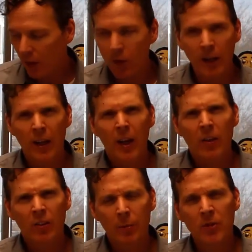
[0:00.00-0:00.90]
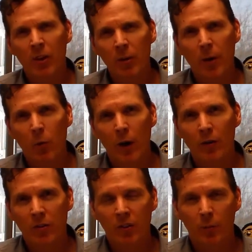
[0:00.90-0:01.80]
Okay, so let me talk about
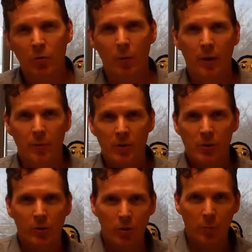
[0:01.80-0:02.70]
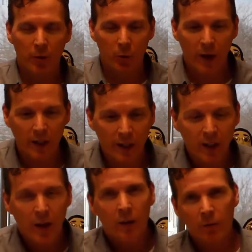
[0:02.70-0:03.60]
where this comes from, and I'm going to do a little bit of writing.
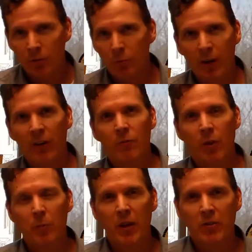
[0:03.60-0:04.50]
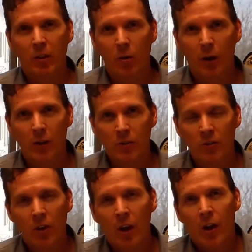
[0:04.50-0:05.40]
Very, very basic
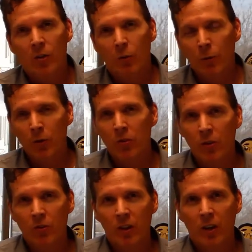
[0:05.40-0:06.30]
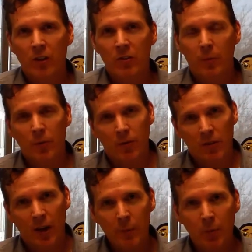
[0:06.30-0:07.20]
equations. So first, there's the concept of the
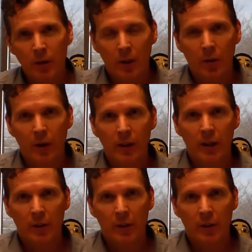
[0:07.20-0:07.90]
type 1 error rate